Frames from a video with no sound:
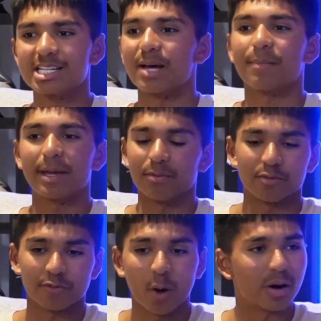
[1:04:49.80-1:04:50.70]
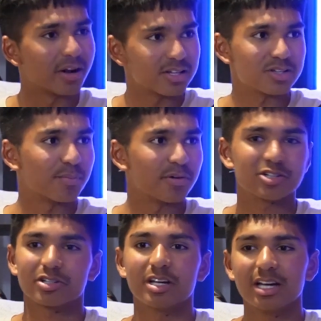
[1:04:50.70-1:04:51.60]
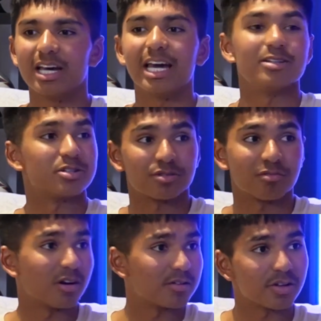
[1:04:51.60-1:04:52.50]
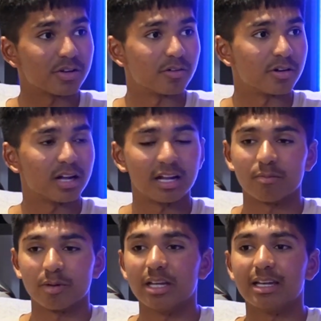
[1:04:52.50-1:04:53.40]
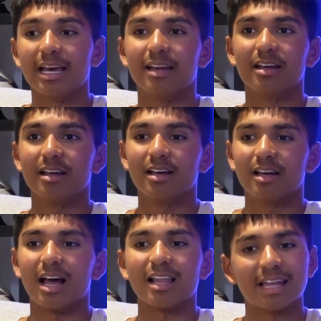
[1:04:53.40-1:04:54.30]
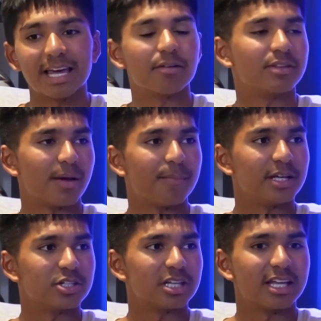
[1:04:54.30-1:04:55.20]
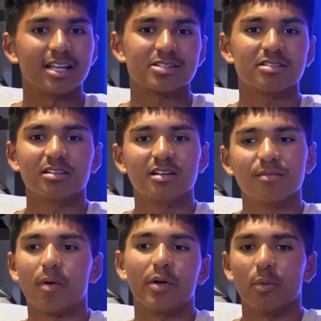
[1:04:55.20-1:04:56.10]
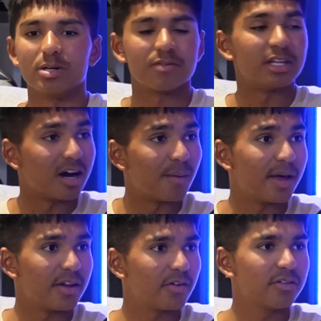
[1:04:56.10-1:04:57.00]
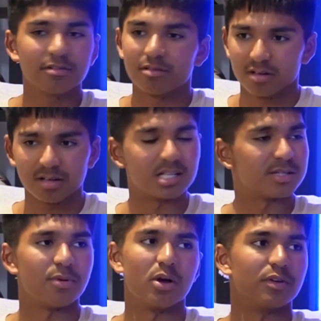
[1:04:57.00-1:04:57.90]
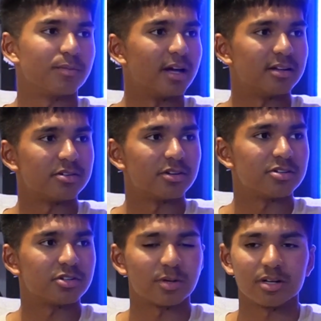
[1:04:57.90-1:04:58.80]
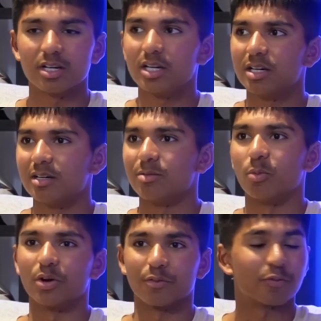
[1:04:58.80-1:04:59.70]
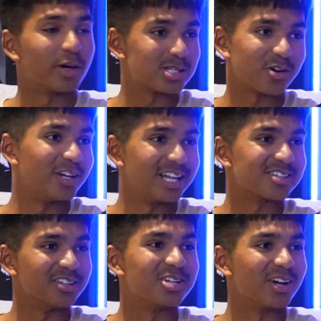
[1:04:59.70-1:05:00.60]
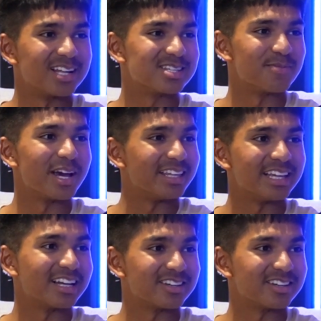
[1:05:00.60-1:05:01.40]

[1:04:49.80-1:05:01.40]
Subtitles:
Some people fold under that sort of pressure. He just thrives under it. And when you need a leader on that pitch there that's might not always have the armband on, it's the perfect man to turn to. And what a free sign that's going to turn out to be in the end,